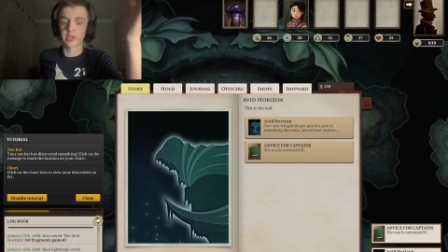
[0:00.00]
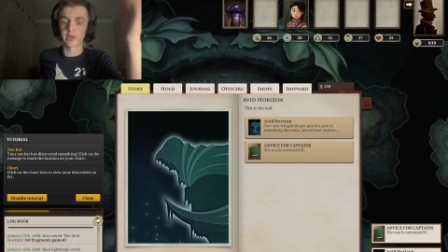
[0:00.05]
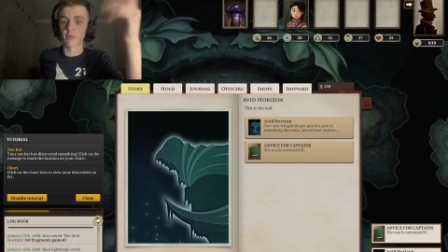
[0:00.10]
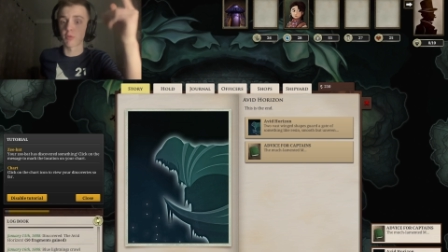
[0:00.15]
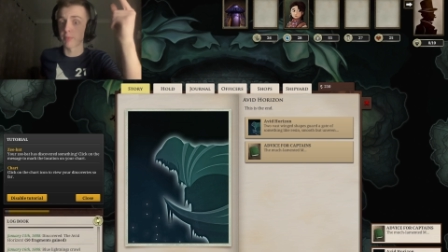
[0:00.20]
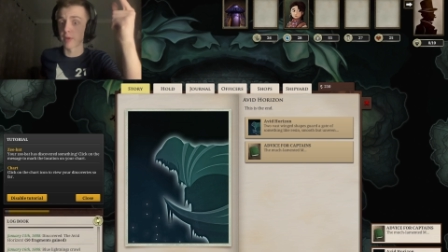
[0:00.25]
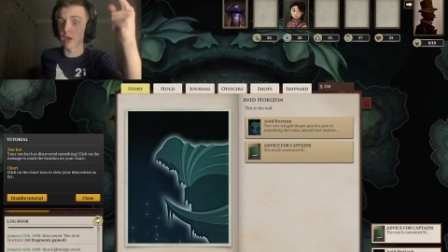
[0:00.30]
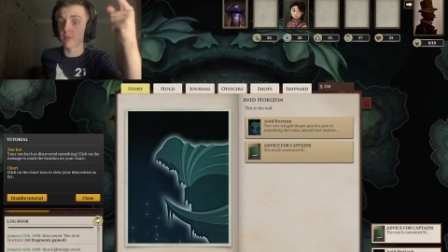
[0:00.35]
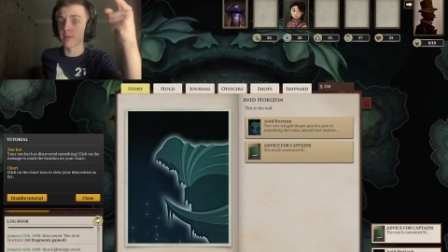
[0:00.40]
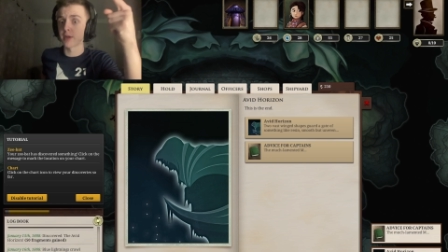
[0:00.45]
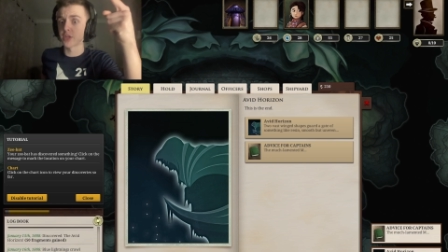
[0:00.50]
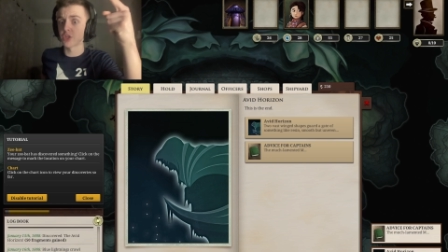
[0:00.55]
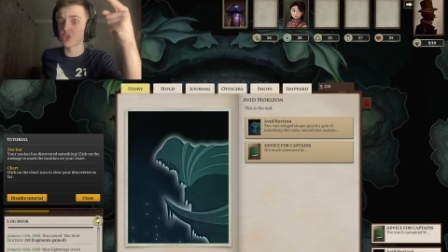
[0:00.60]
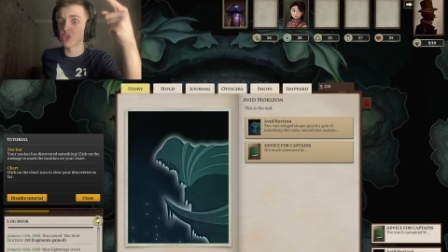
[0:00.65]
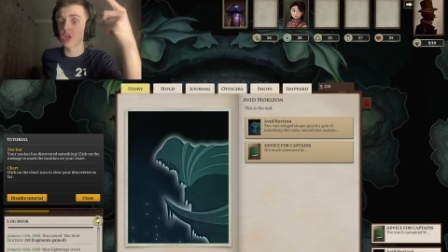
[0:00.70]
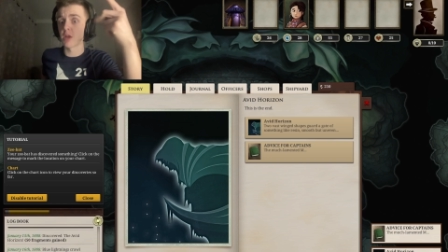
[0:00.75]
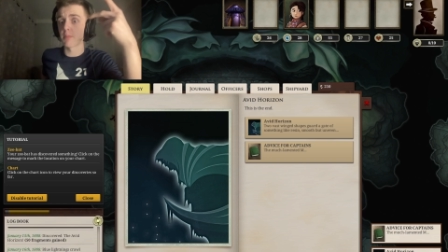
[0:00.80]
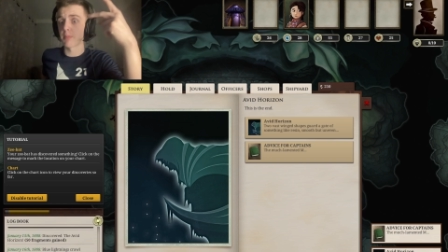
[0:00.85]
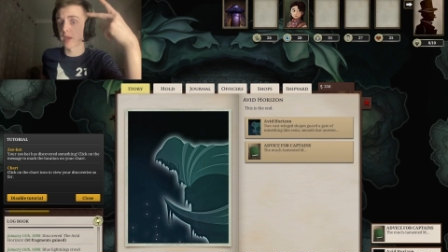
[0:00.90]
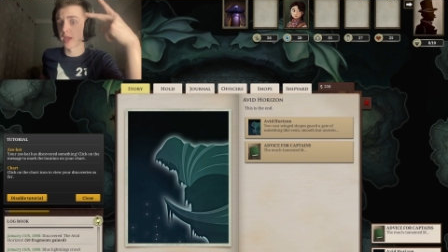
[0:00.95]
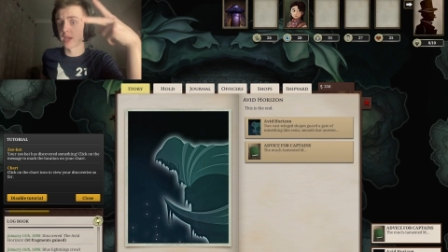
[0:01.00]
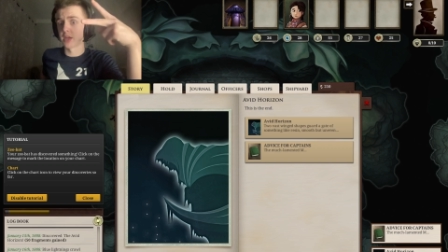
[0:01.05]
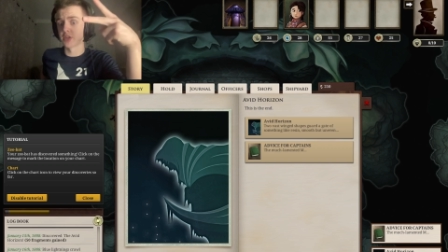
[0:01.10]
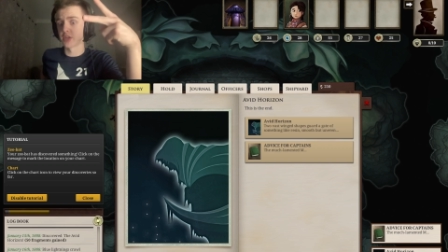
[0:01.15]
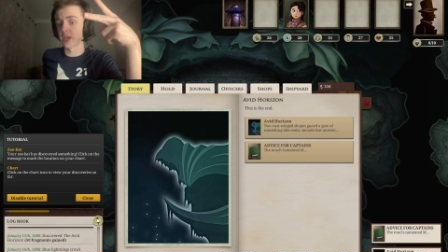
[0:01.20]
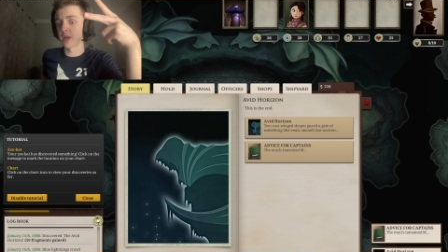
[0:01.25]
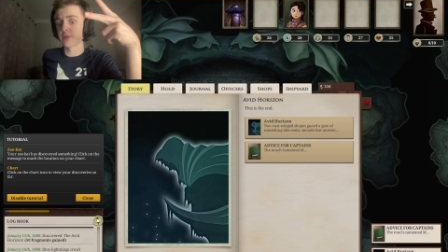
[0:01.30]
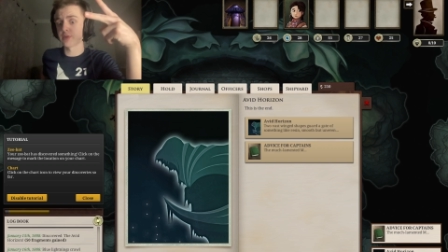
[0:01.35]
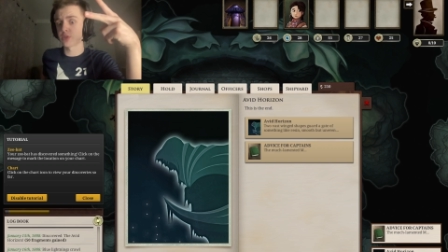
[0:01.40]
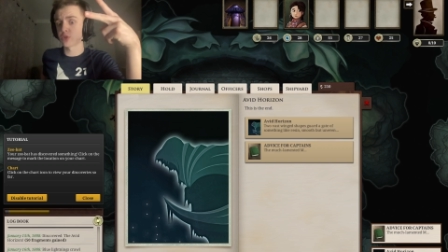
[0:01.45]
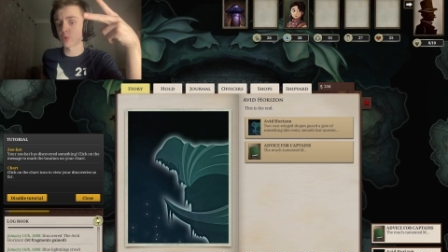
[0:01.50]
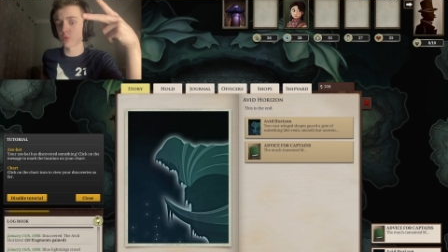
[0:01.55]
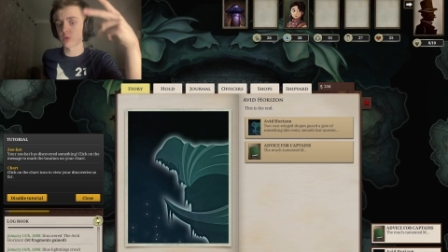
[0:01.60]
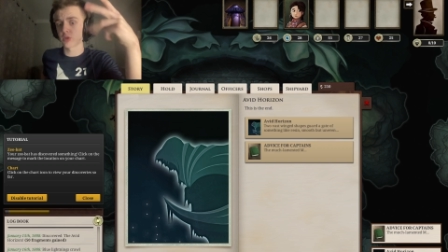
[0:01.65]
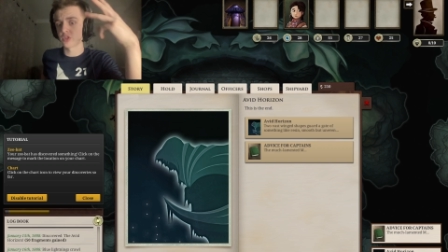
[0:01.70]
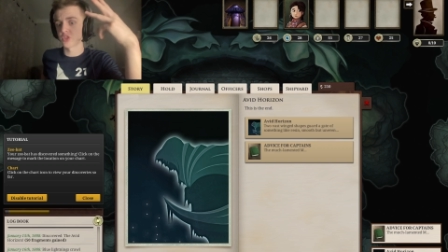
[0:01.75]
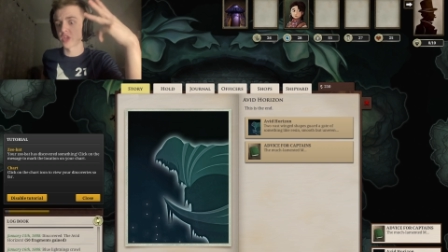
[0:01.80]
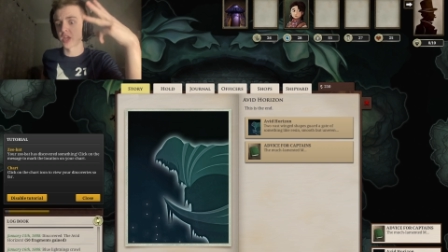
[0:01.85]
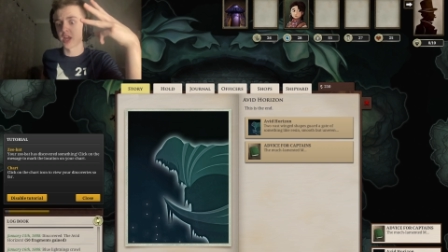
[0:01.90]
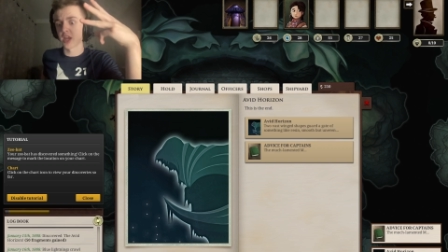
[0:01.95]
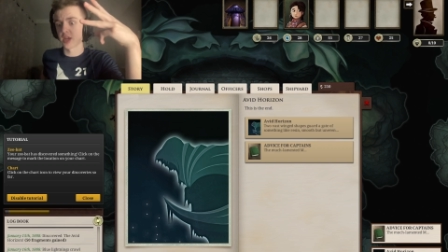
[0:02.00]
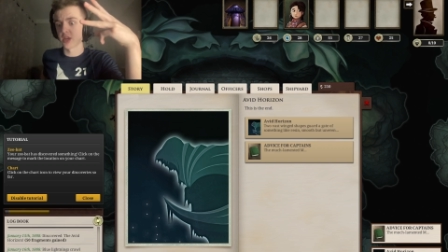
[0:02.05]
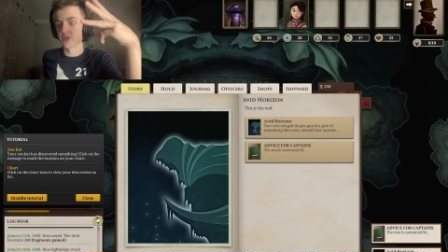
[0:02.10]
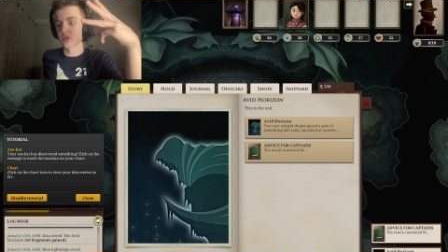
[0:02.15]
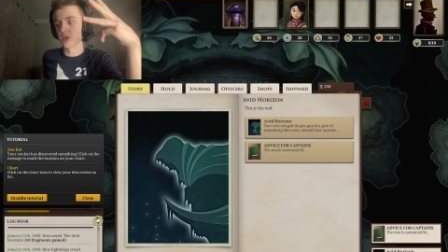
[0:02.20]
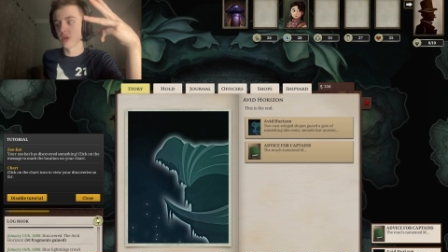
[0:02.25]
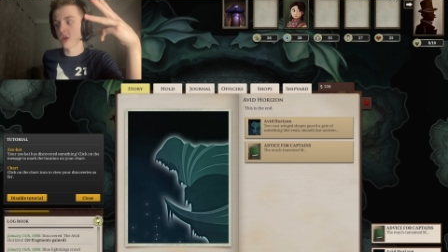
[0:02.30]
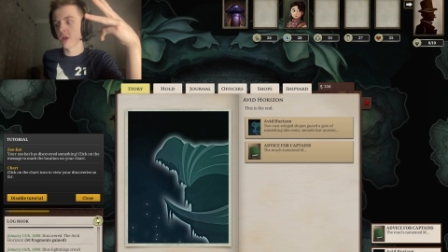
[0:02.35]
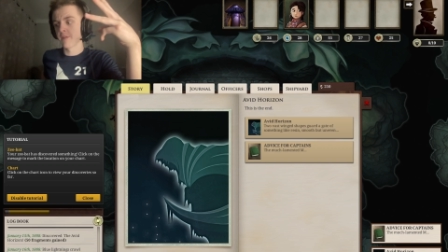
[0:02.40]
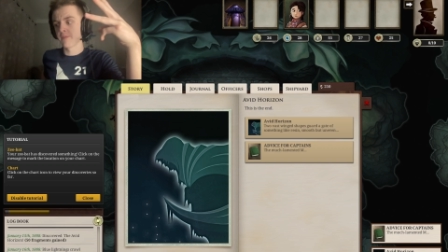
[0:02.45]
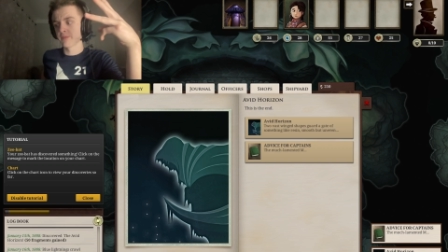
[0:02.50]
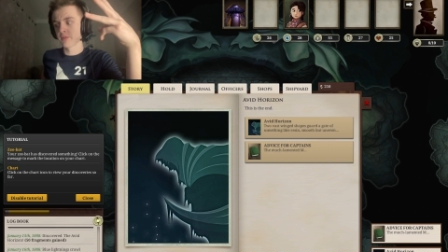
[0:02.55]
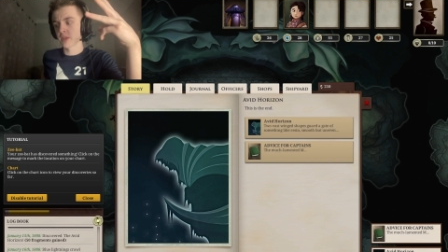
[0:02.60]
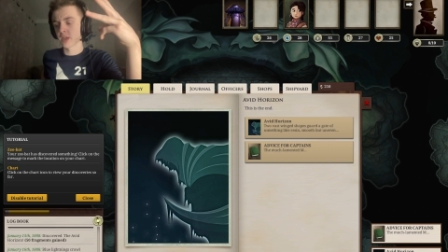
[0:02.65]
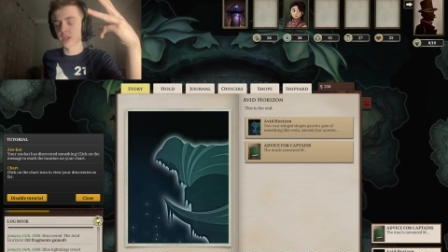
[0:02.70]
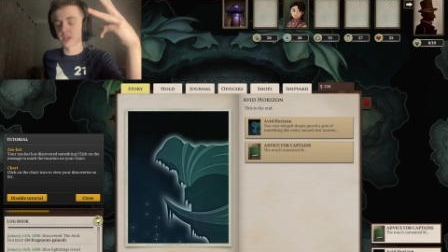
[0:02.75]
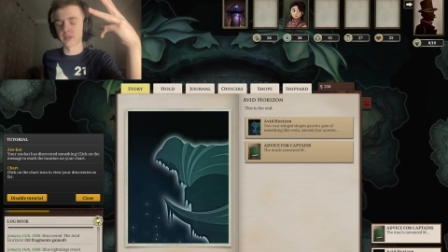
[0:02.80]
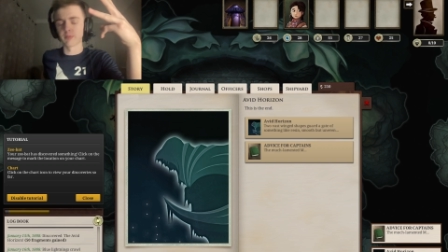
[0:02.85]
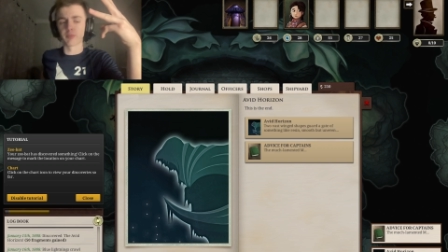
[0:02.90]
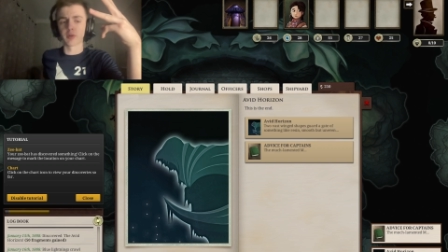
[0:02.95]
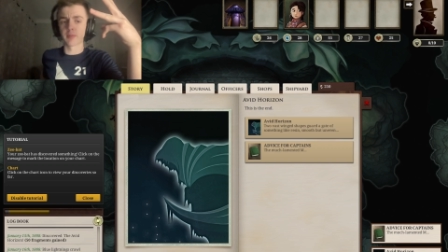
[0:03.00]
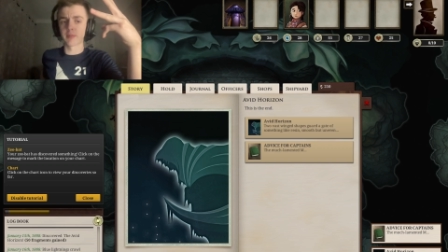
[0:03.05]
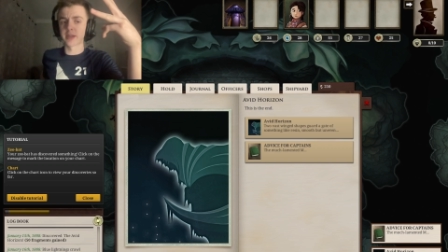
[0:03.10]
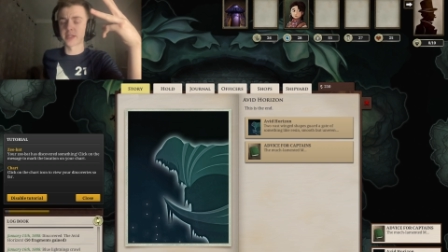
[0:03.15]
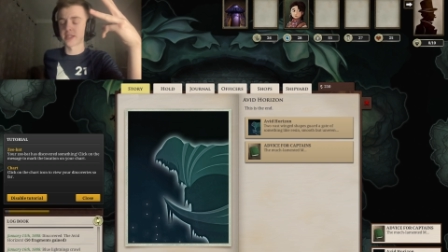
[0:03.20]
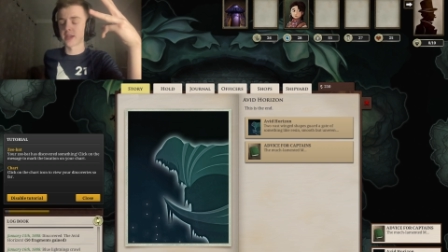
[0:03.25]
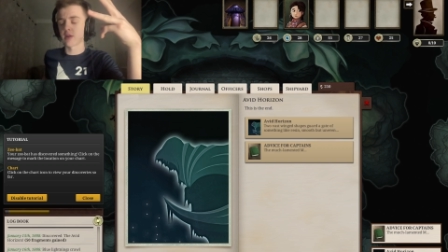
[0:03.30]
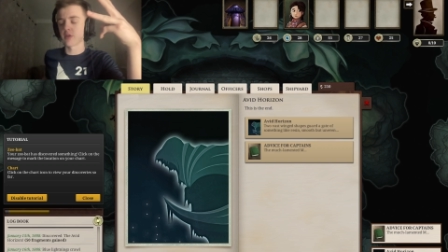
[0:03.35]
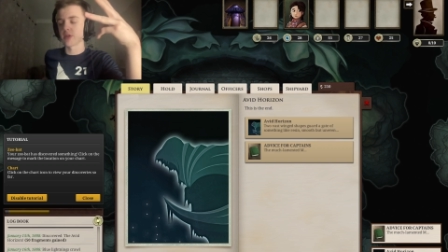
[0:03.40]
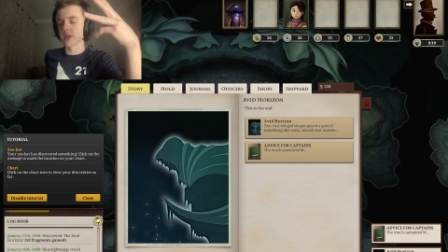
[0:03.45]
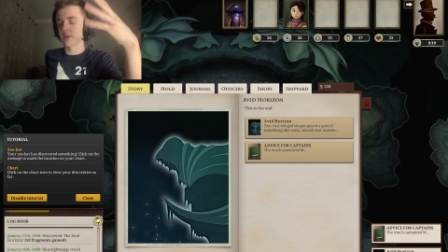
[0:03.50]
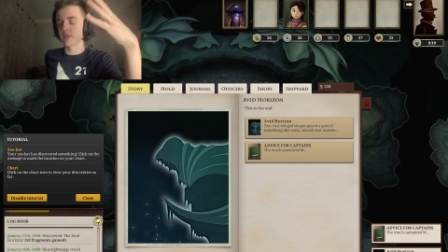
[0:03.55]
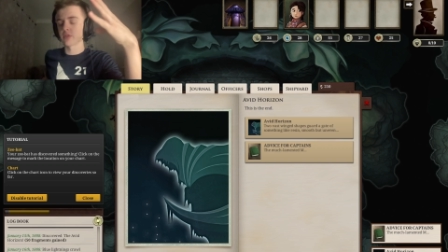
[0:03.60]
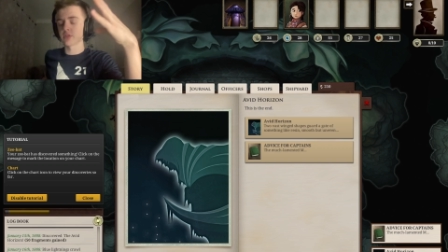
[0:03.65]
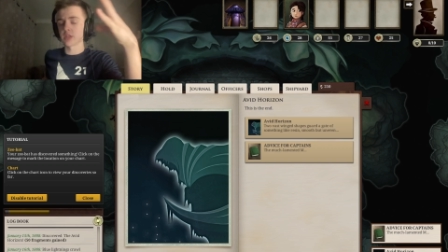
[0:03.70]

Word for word: like repair my ship and tell stories and bring my tear down.